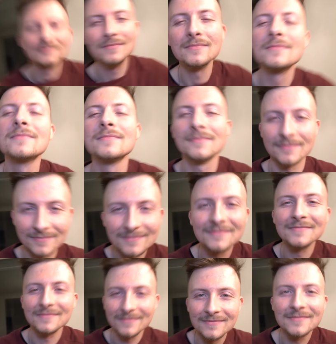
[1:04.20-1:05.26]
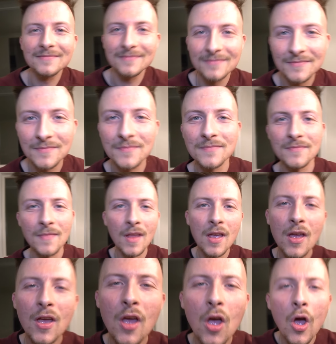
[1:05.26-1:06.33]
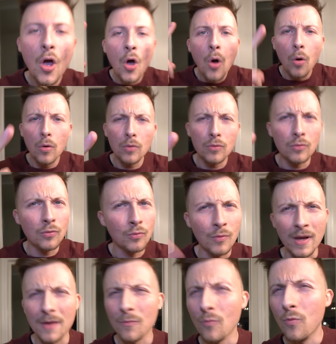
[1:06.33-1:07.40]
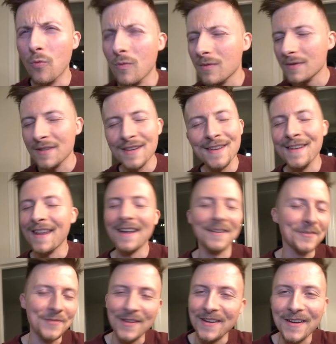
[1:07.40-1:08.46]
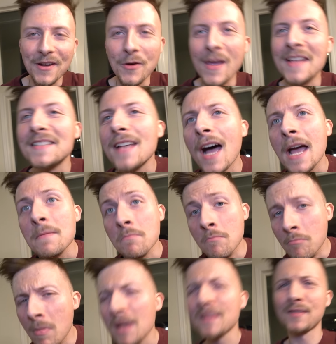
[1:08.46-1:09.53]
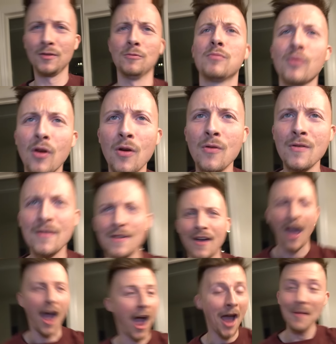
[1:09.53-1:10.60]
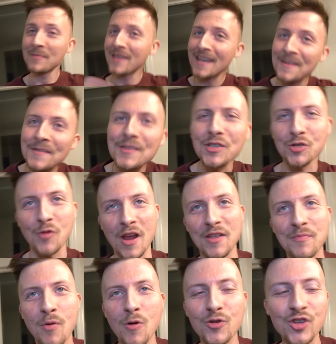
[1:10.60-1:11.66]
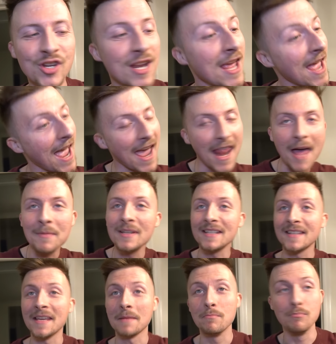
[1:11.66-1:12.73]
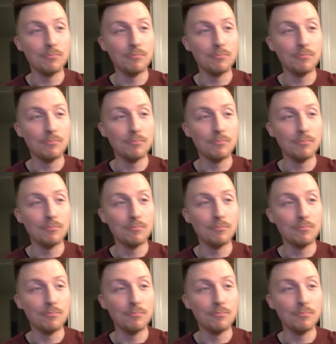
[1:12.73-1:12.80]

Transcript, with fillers: And we also got our boy Hype Mike. Wait. No, no, no. It's Hype Muscle, bro. What? I'm getting the strength potion, and I'm gonna kick